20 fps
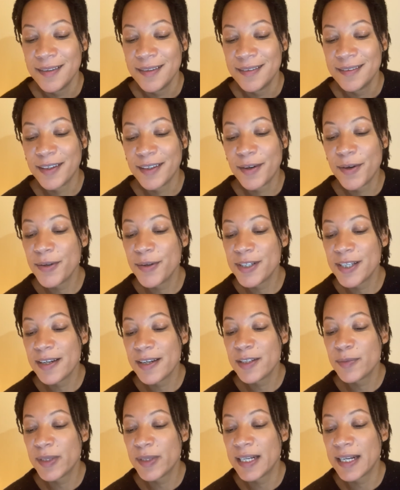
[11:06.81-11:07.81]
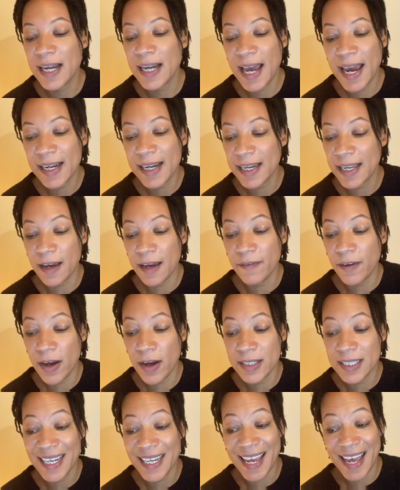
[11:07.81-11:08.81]
The courtiers would gladly have
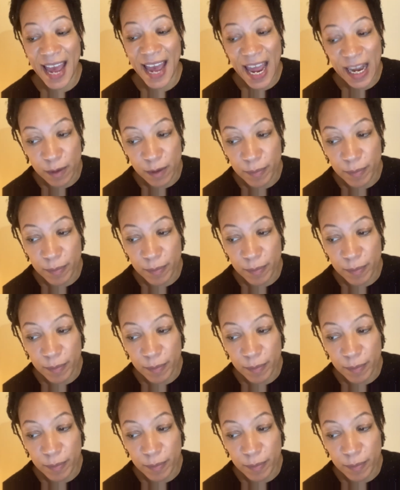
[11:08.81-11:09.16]
heard it again,